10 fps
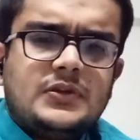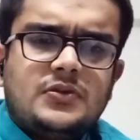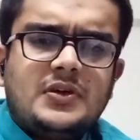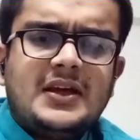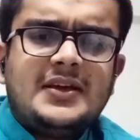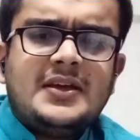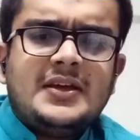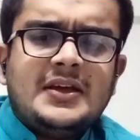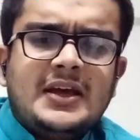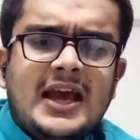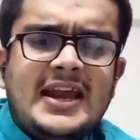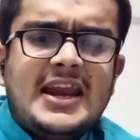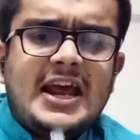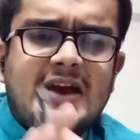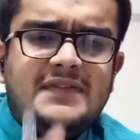Okay,
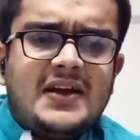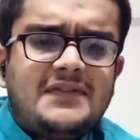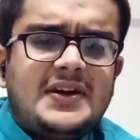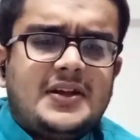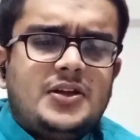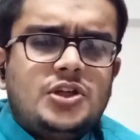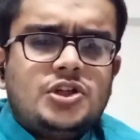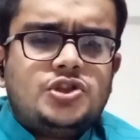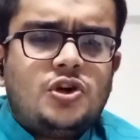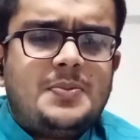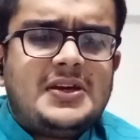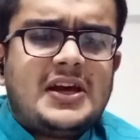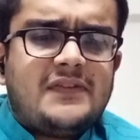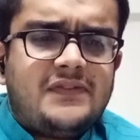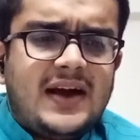an affidavit should be
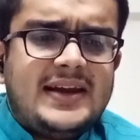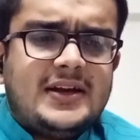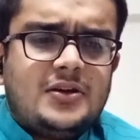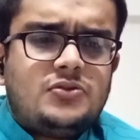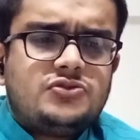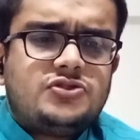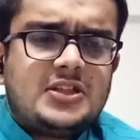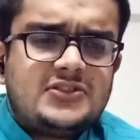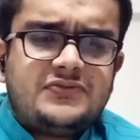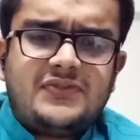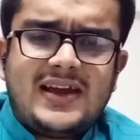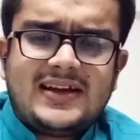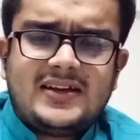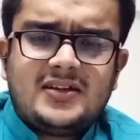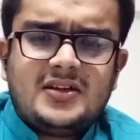confined to such
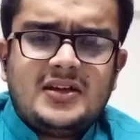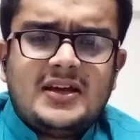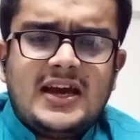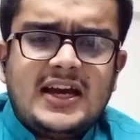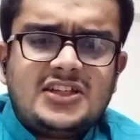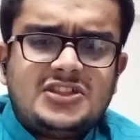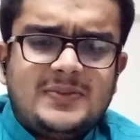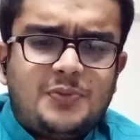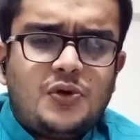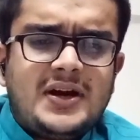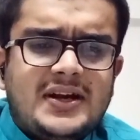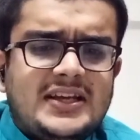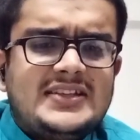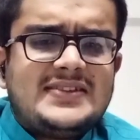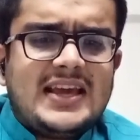fact as deponent
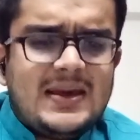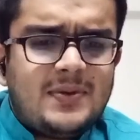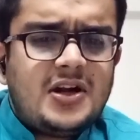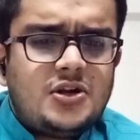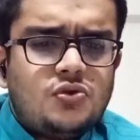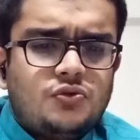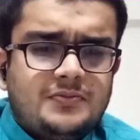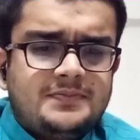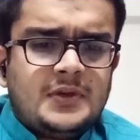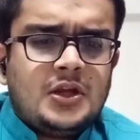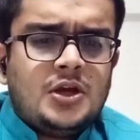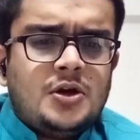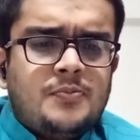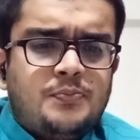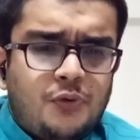is able to
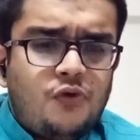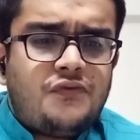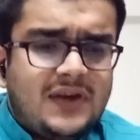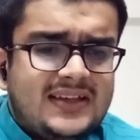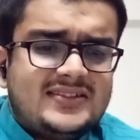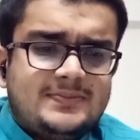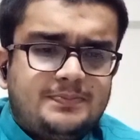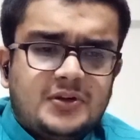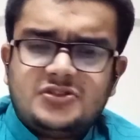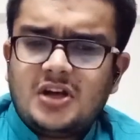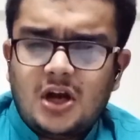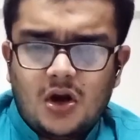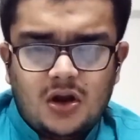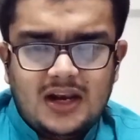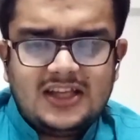prove his personal
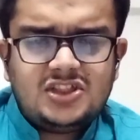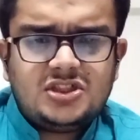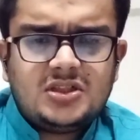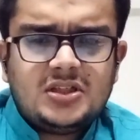knowledge.